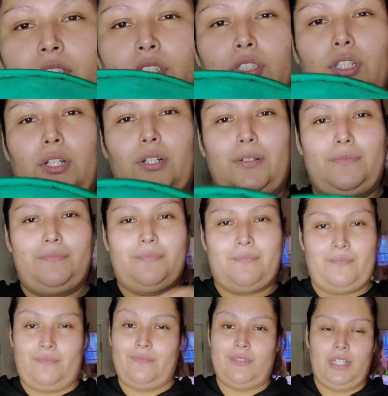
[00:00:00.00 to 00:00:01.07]
So,
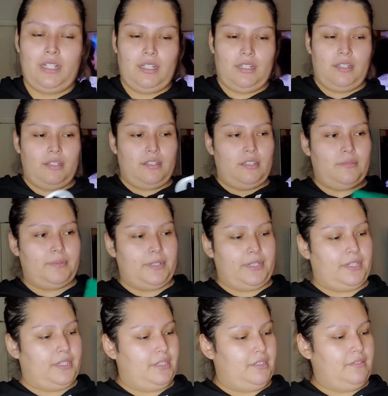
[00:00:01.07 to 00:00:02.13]
pretty
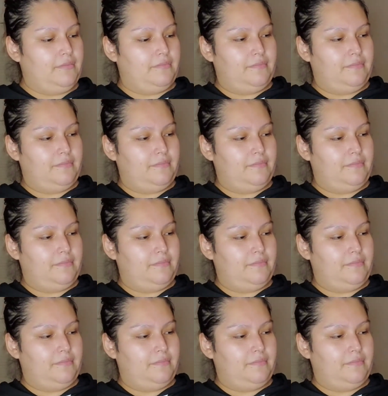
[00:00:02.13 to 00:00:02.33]
good.